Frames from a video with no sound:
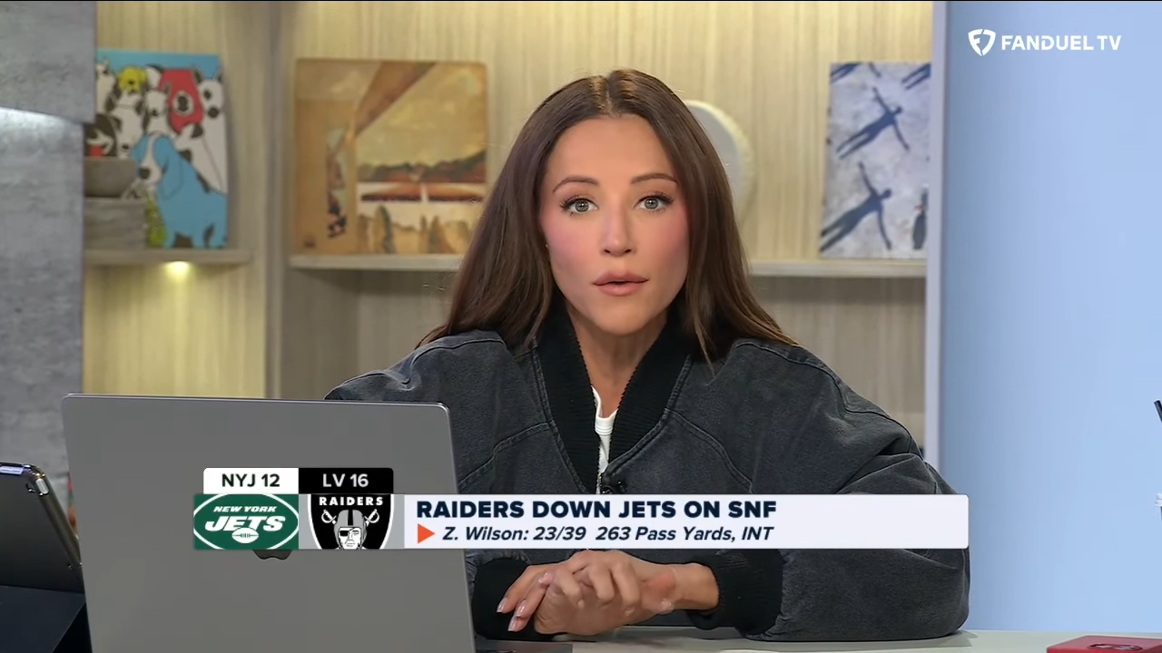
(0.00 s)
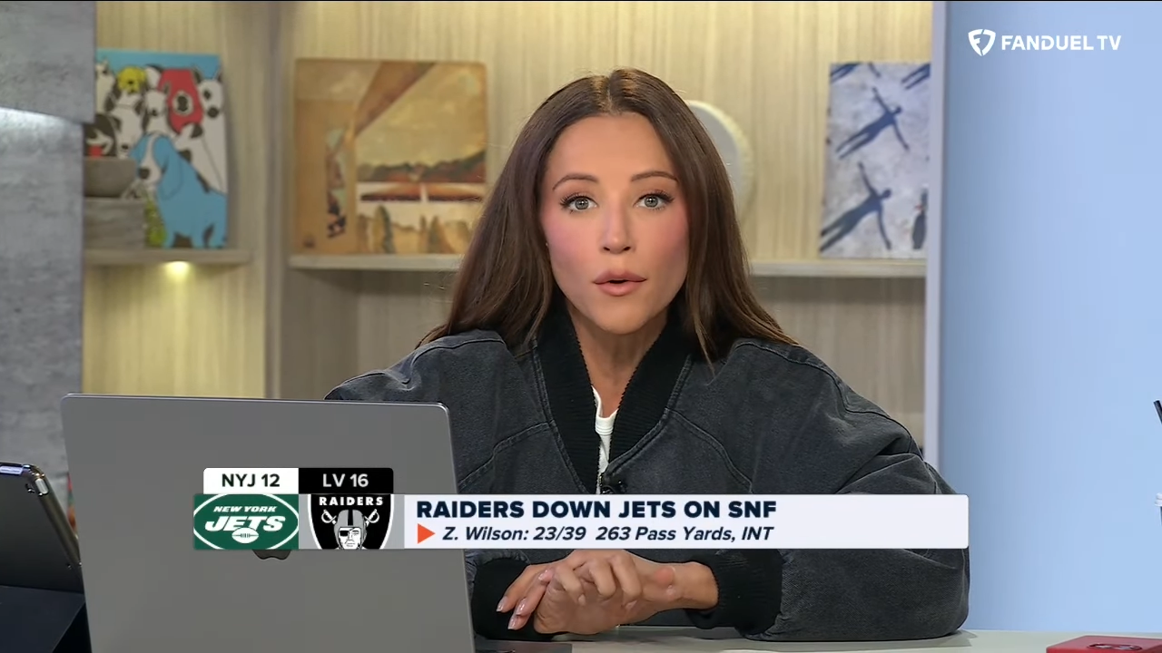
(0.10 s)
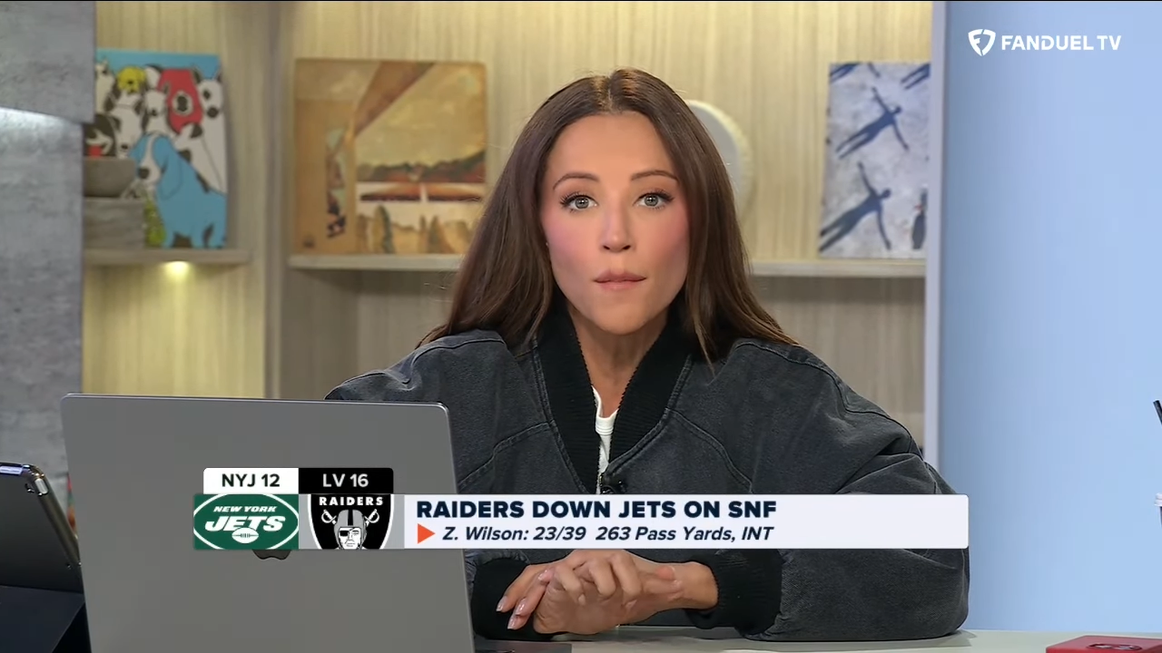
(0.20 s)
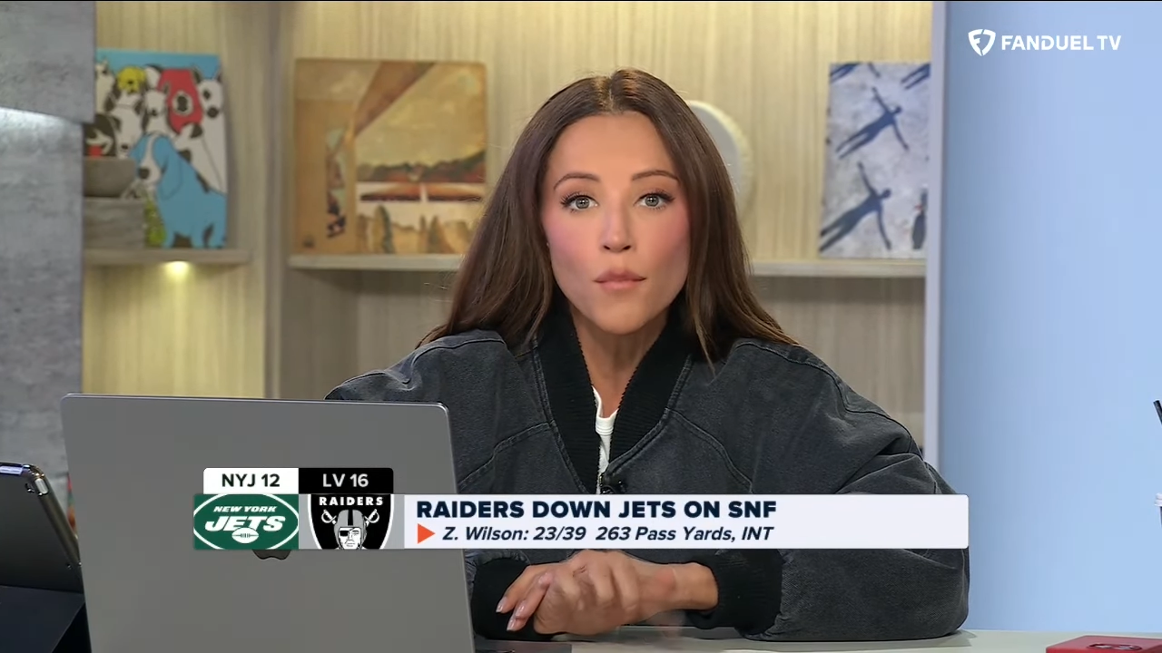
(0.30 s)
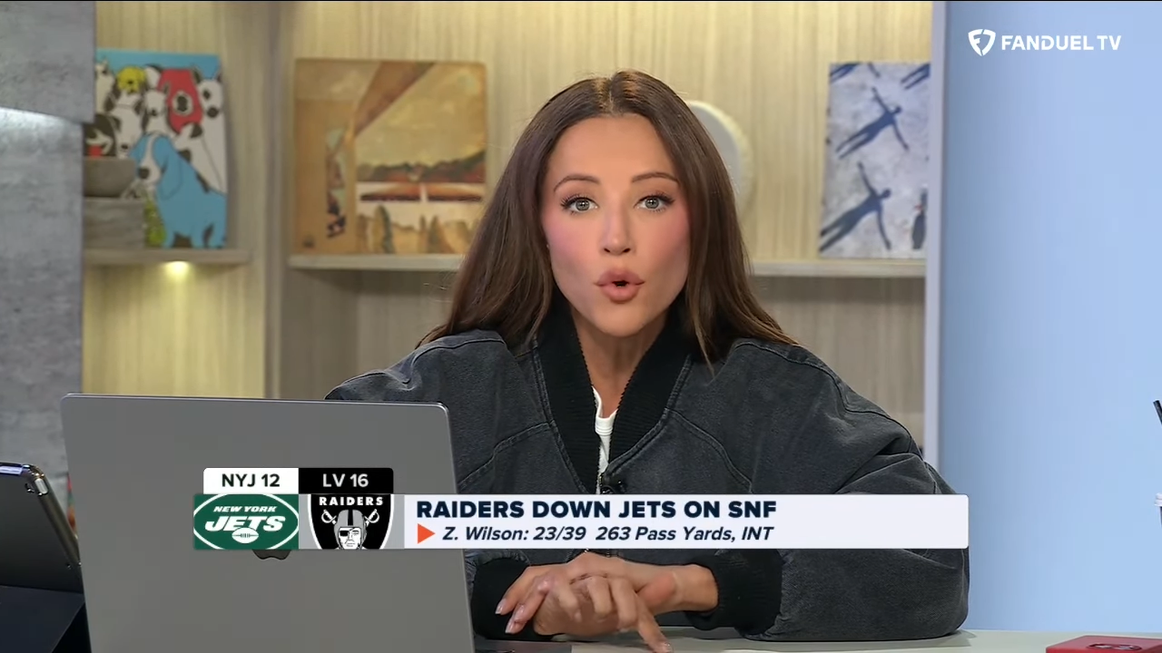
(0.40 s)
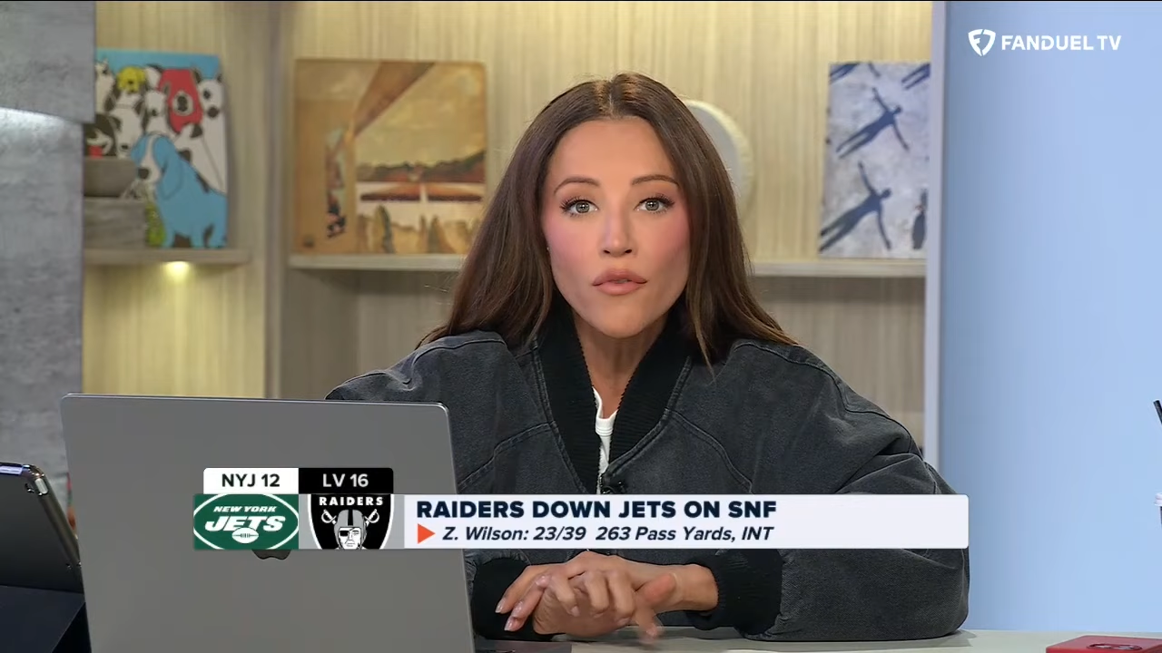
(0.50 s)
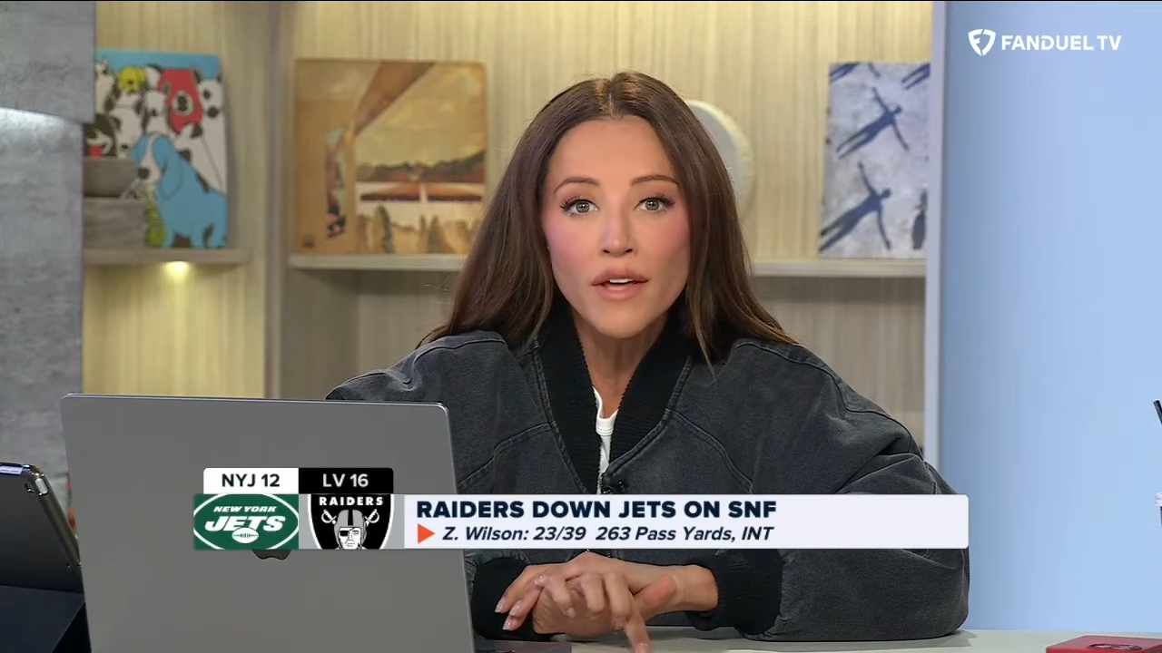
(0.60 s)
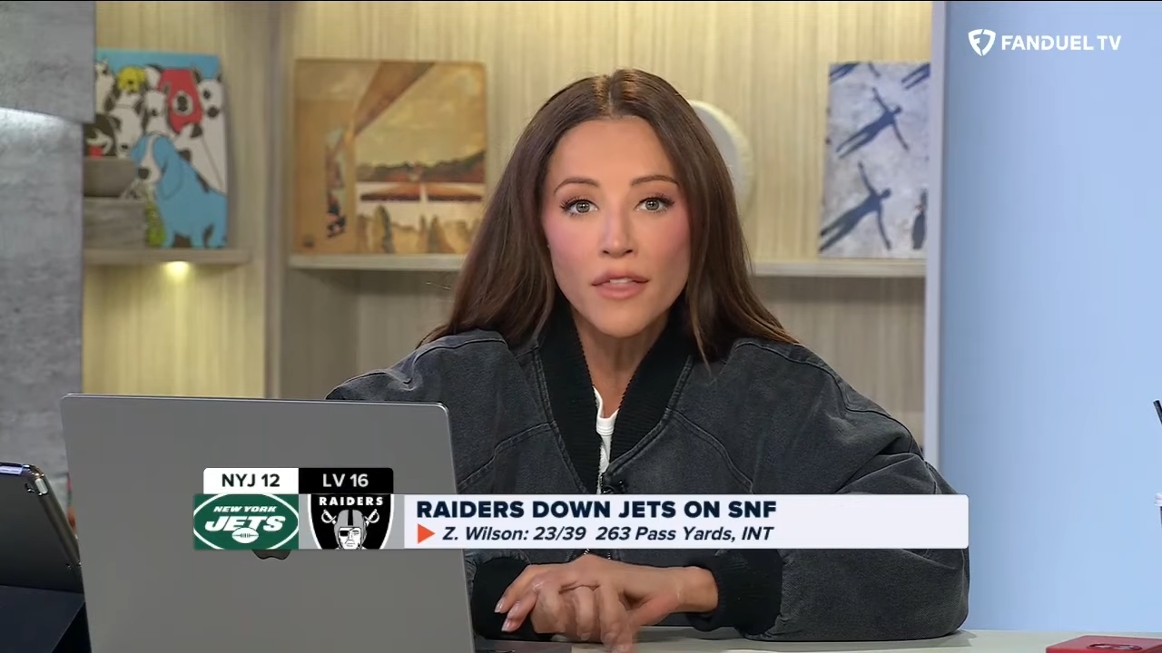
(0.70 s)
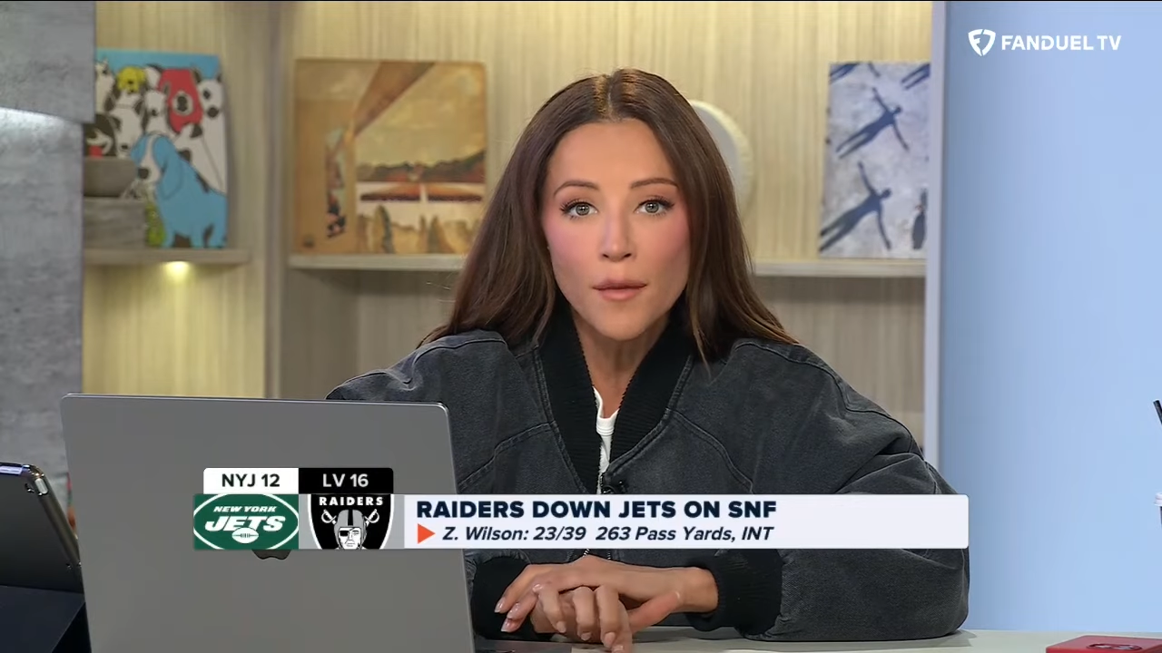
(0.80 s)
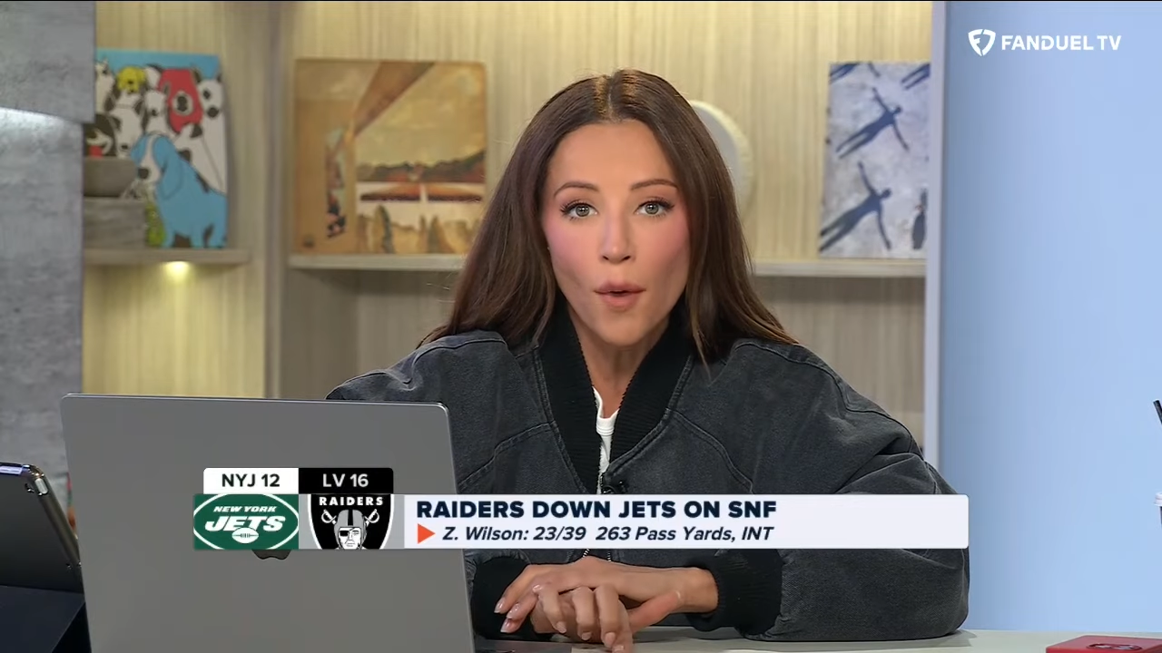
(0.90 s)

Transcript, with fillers: They were moving